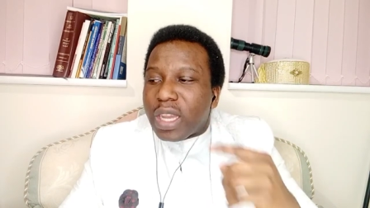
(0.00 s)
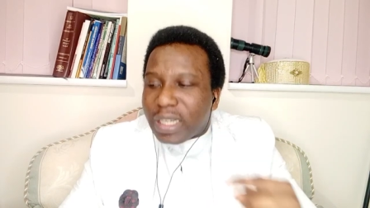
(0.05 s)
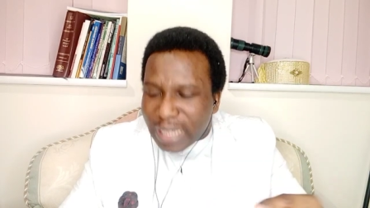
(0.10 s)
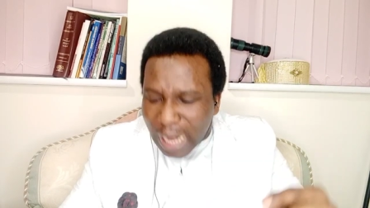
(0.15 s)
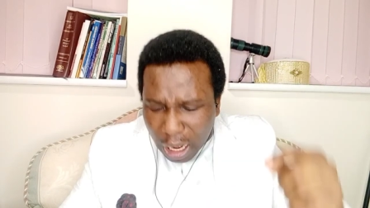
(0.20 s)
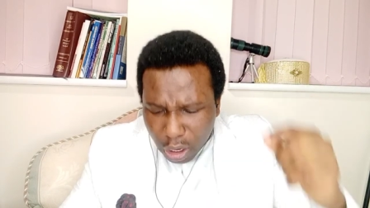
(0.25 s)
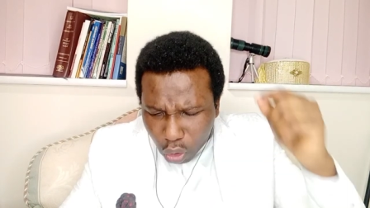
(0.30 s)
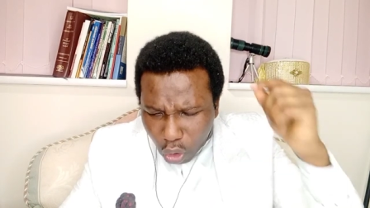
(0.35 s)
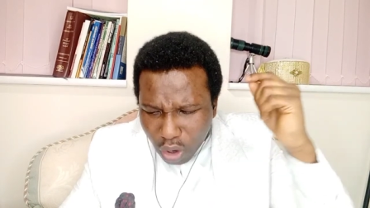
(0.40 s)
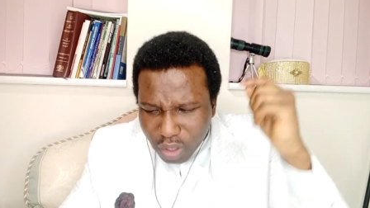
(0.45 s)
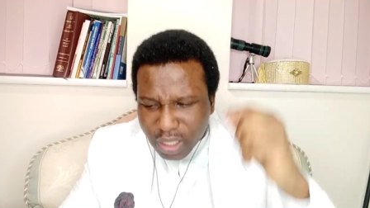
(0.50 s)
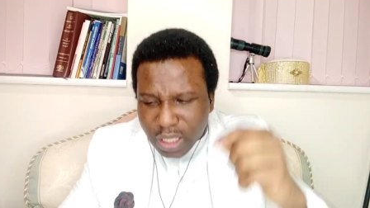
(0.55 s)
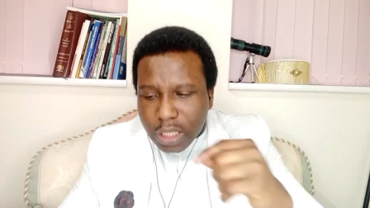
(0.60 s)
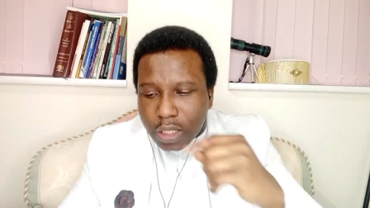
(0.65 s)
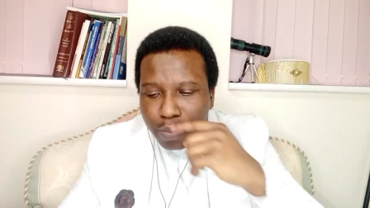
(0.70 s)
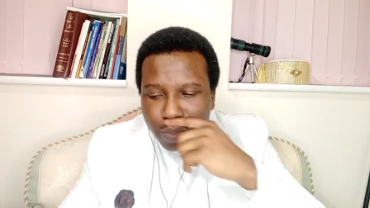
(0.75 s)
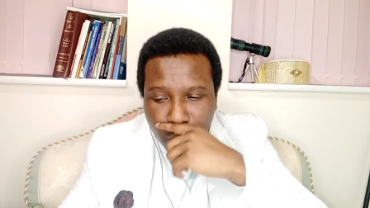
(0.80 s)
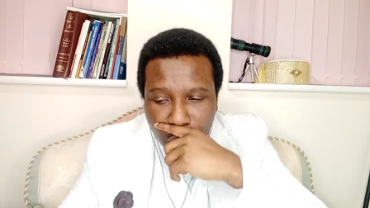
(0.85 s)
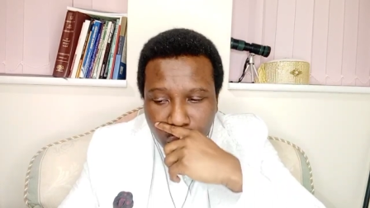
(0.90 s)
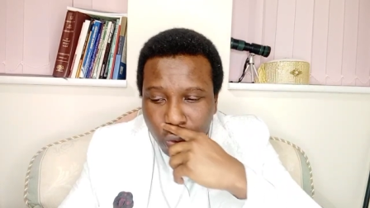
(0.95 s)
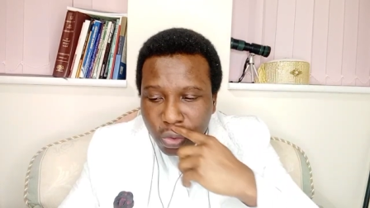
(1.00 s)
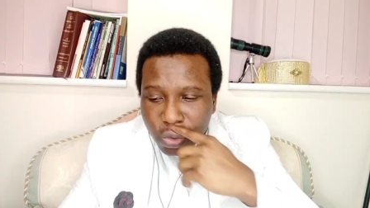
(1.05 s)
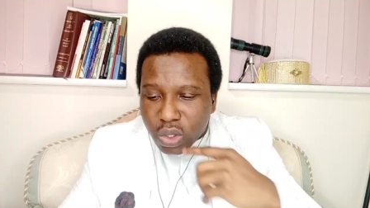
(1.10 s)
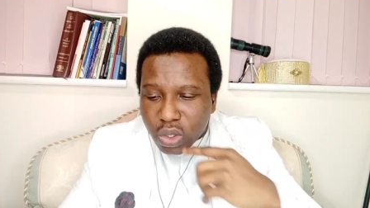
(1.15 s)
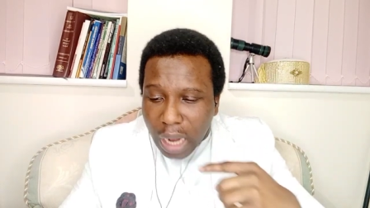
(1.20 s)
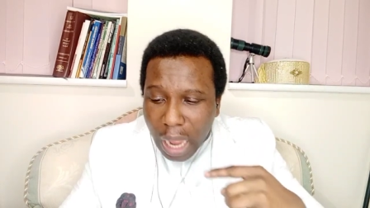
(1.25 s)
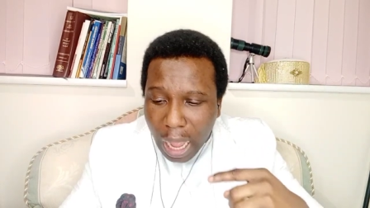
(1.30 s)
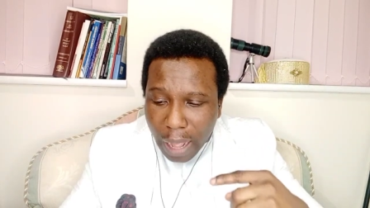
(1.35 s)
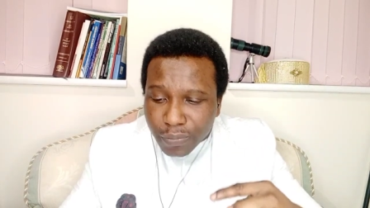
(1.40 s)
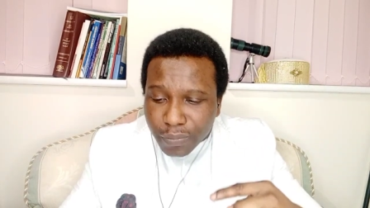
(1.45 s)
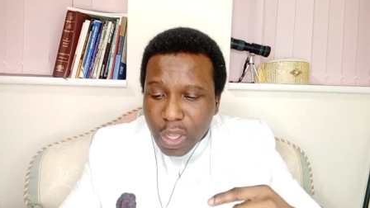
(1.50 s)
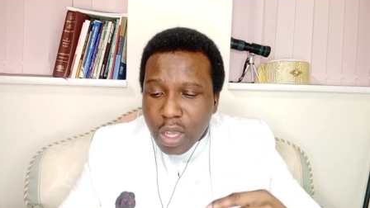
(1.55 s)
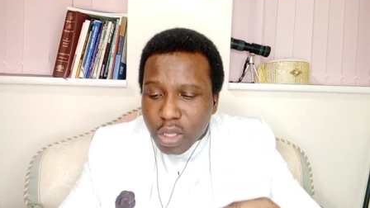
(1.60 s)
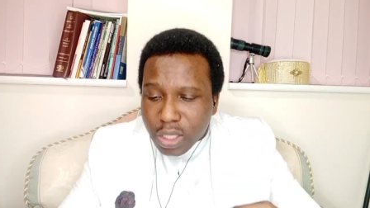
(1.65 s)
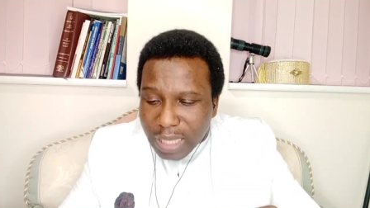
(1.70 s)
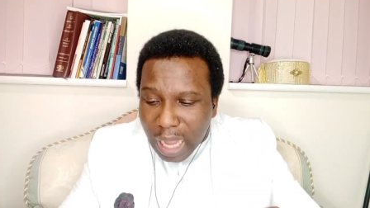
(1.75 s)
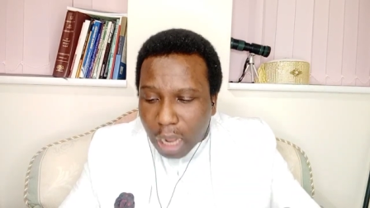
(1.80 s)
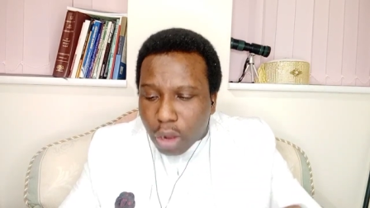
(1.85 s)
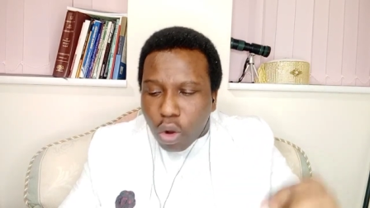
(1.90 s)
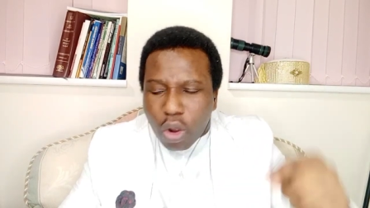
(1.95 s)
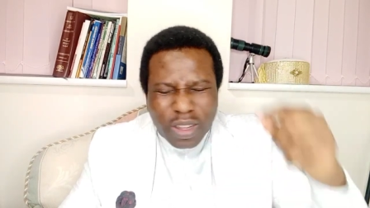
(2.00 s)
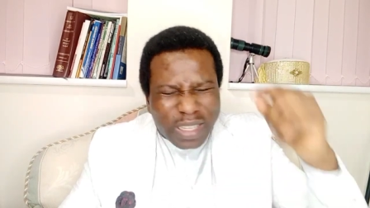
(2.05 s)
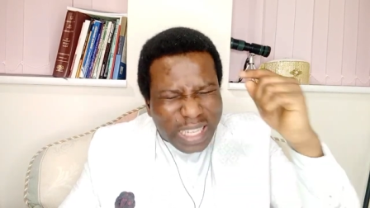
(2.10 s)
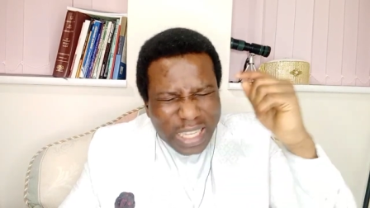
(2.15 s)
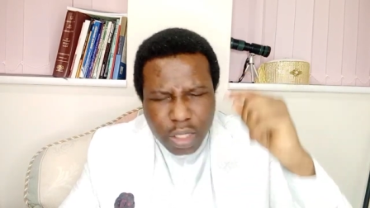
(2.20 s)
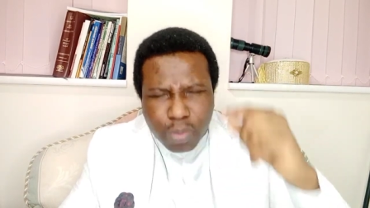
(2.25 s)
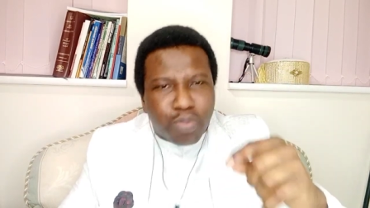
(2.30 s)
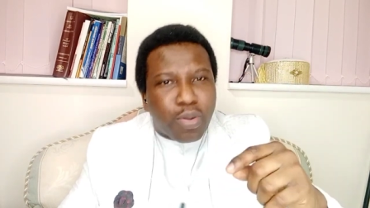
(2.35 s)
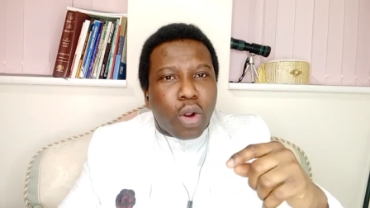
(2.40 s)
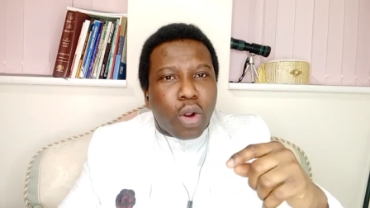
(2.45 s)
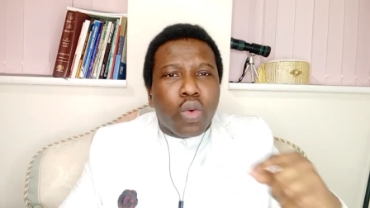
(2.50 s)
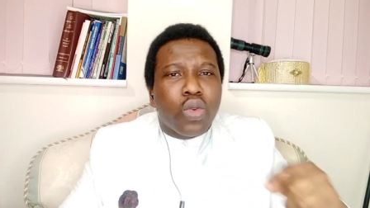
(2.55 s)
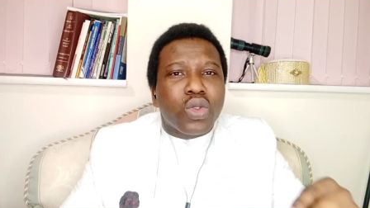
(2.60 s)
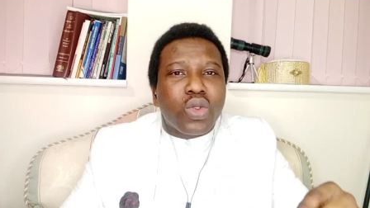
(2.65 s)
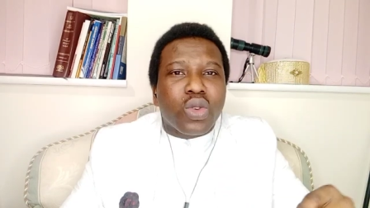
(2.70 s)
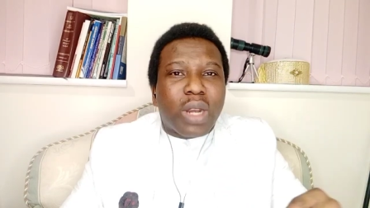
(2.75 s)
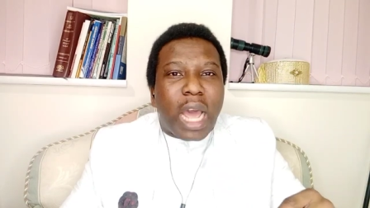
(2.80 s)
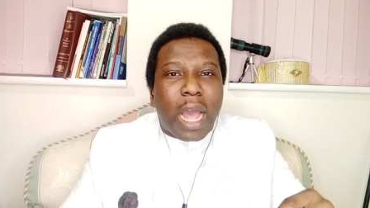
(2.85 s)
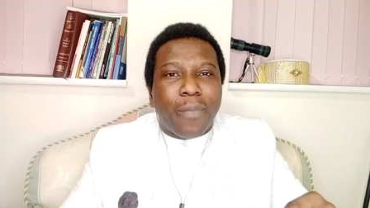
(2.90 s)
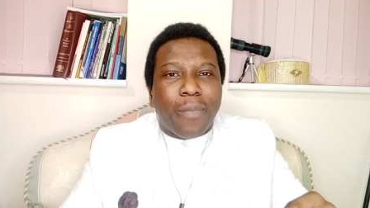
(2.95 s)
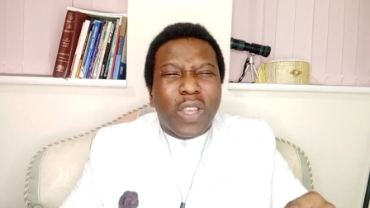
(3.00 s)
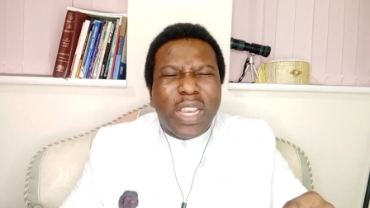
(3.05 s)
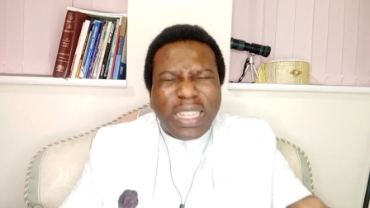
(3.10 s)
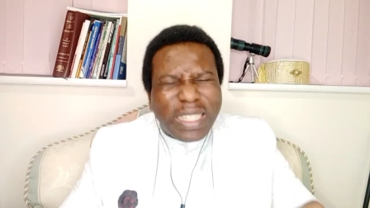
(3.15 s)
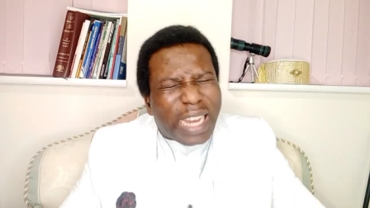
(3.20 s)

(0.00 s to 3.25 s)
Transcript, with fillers: That curse is broken tonight. That curse is broken tonight.